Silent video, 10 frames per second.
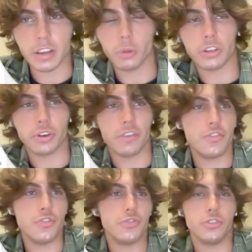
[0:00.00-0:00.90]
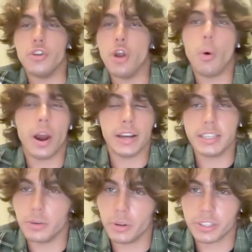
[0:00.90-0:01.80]
Otherwise, you have no
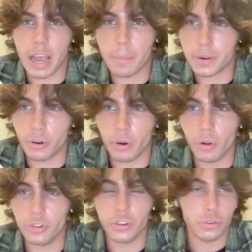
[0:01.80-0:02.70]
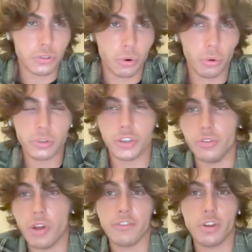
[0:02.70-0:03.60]
idea what's happening on those calls, and you
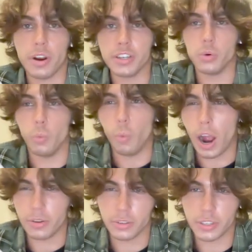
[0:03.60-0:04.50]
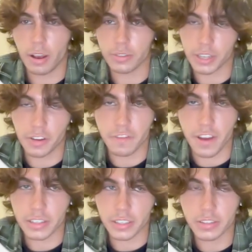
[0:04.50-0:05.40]
have no idea why your sales are getting
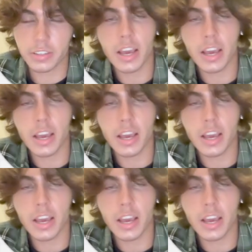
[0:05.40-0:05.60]
affected.